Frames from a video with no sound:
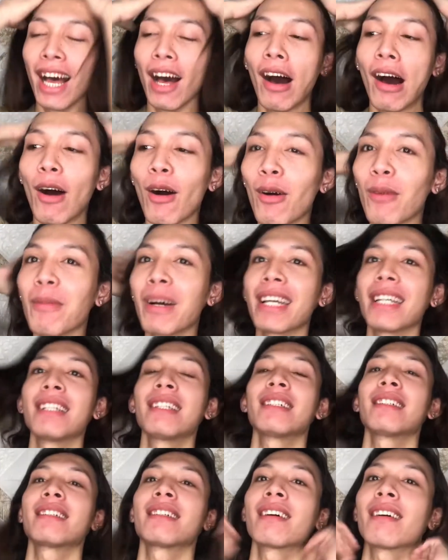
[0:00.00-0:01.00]
Oh my
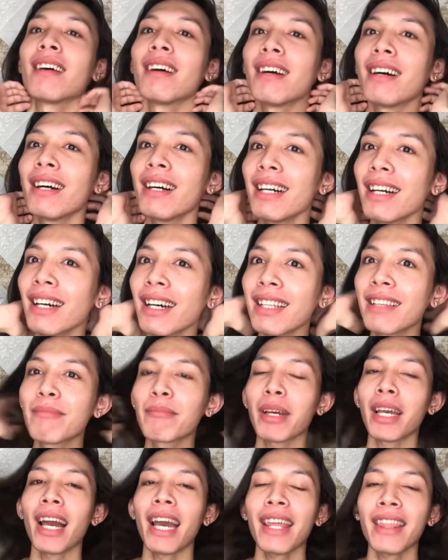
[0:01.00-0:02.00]

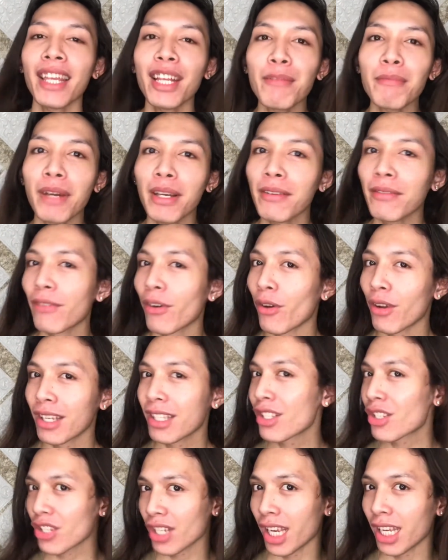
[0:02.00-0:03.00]
god, I think my
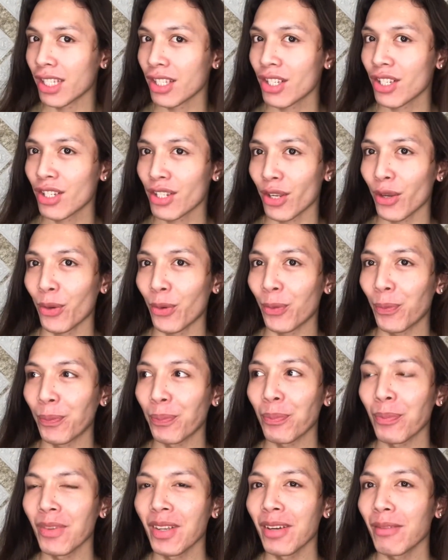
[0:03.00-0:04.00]
voice changed too.
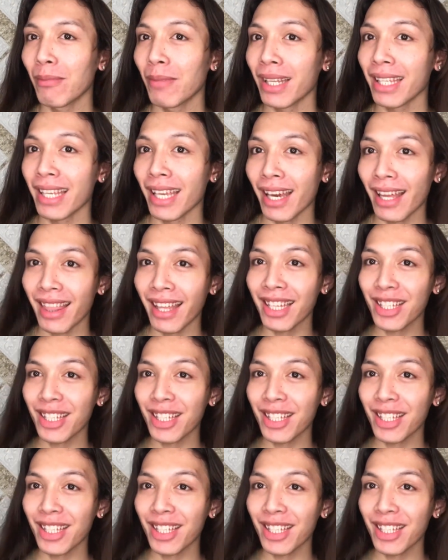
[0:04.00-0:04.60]
But yeah, that